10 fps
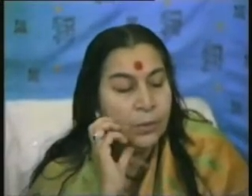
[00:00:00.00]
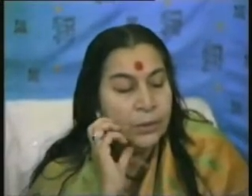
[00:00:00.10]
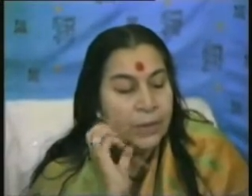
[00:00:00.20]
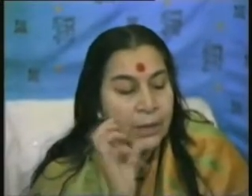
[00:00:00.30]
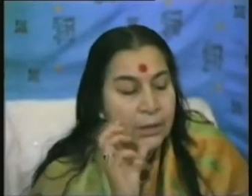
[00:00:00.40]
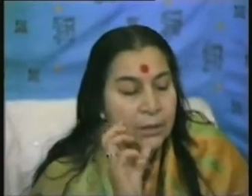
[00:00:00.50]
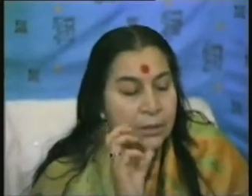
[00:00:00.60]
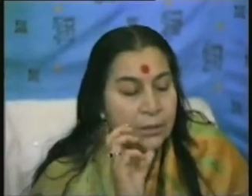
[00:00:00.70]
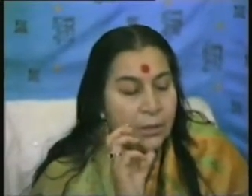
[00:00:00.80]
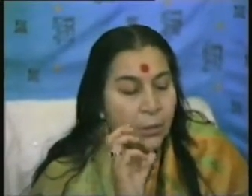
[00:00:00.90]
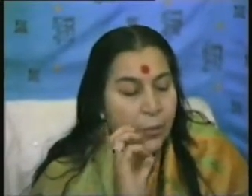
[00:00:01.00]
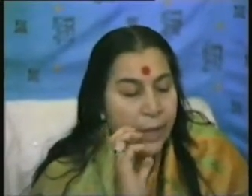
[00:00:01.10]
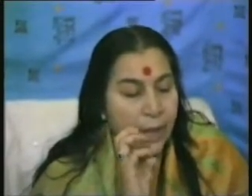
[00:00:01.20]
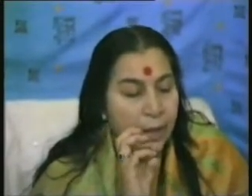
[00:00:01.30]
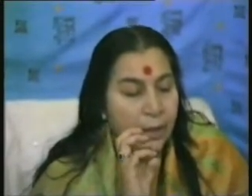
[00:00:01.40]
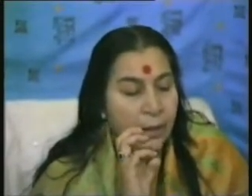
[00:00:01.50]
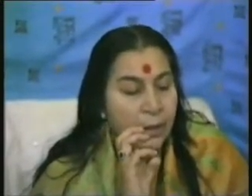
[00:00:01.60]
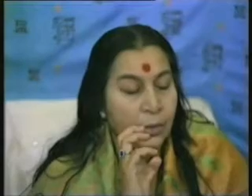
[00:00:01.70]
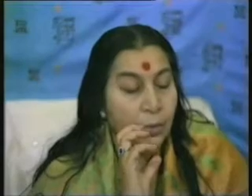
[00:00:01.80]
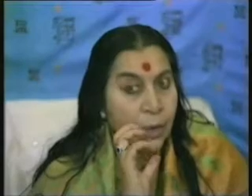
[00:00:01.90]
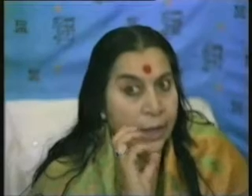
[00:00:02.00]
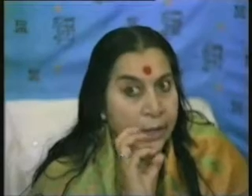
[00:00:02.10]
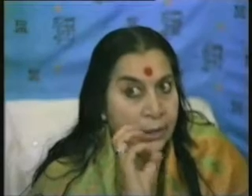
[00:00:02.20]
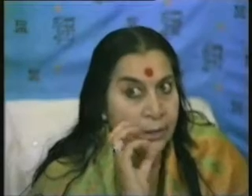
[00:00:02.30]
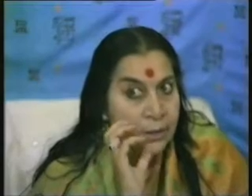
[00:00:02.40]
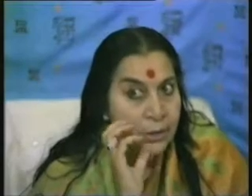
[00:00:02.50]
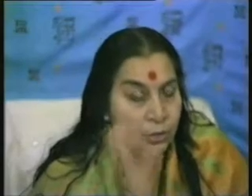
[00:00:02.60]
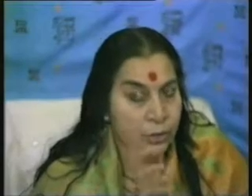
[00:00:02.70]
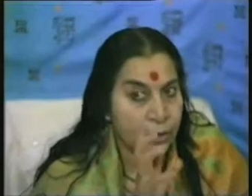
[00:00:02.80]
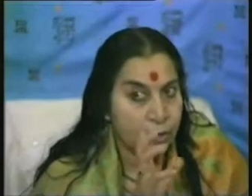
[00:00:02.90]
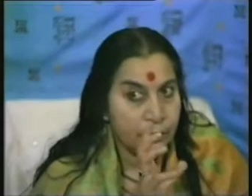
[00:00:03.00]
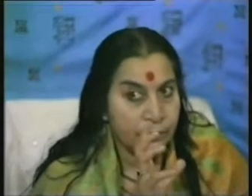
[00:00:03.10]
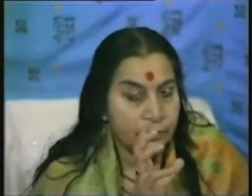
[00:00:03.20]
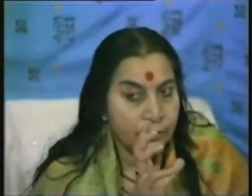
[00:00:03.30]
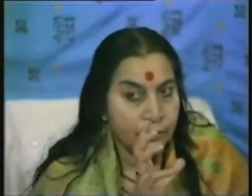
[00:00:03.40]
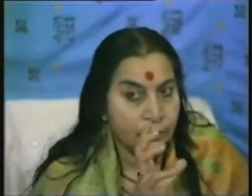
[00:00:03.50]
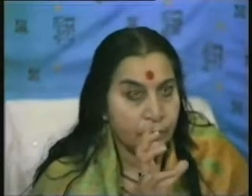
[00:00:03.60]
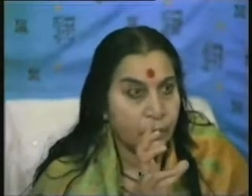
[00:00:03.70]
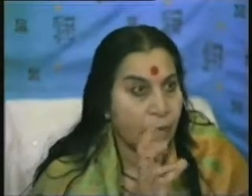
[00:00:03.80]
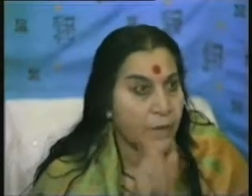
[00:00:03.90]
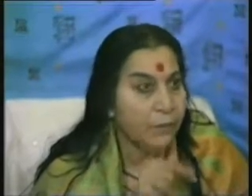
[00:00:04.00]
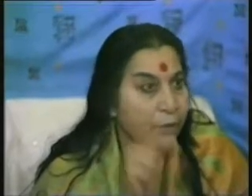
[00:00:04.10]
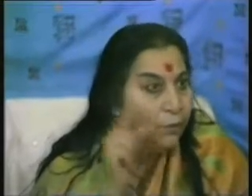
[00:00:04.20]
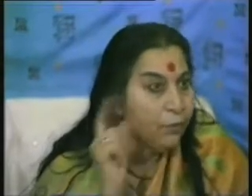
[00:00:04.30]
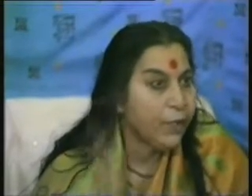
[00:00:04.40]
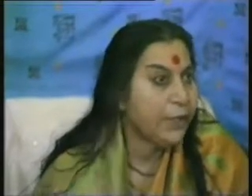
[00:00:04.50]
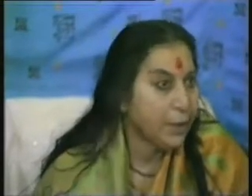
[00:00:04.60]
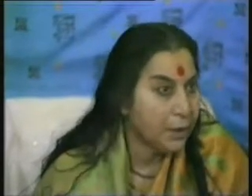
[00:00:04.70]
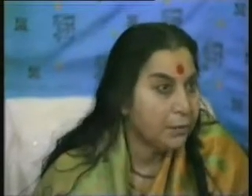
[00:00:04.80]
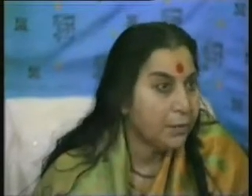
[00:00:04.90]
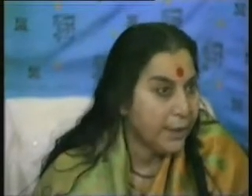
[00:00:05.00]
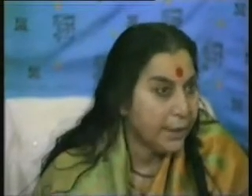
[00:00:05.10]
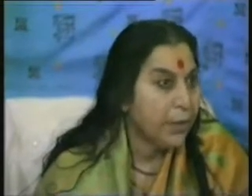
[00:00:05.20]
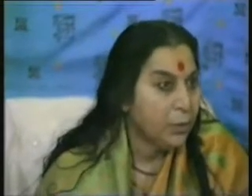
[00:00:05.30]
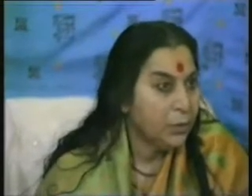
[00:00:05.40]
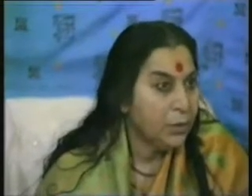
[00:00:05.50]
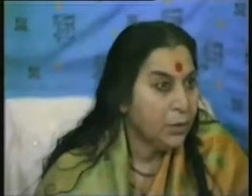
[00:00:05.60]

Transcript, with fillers: just the way you handle the situation, not the way you fight another man down.